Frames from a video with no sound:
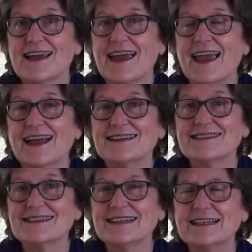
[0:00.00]

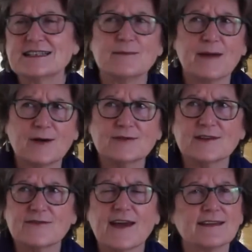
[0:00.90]
And it's about
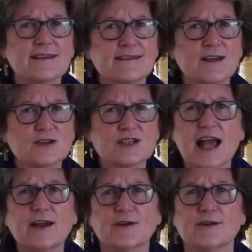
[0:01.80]
the fact that they're
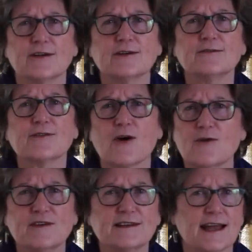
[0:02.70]
tired of
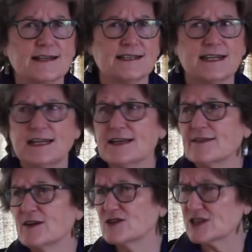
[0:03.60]
COVID-19 and
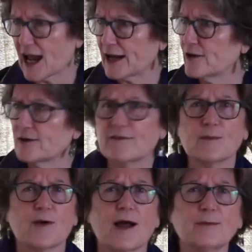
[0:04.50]
they're tired of the
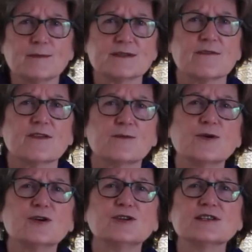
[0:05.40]
problems of the
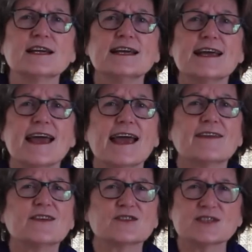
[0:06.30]
world,
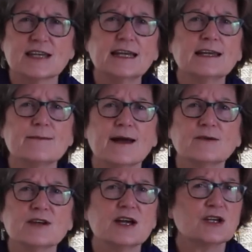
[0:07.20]
and they're singing
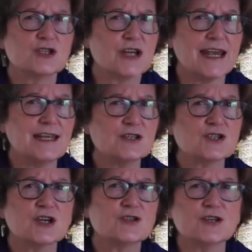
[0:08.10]
about
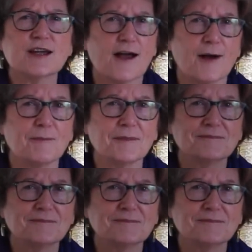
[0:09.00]
change to come.